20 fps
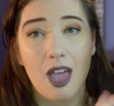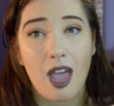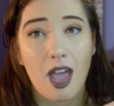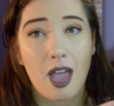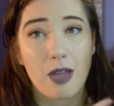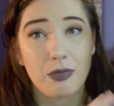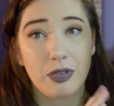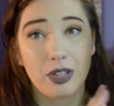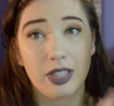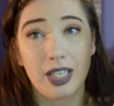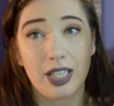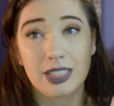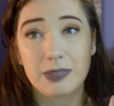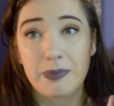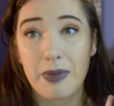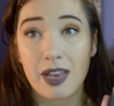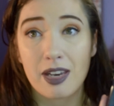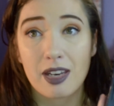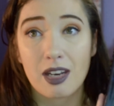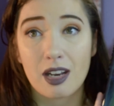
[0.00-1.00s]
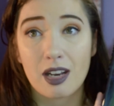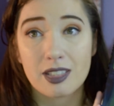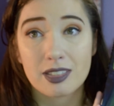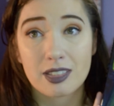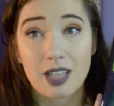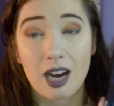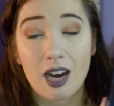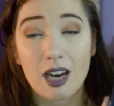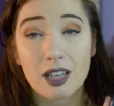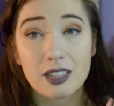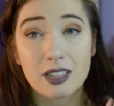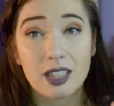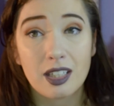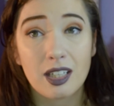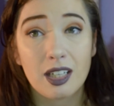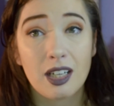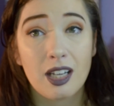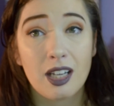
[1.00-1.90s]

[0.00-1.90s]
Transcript: and really expanded on his character.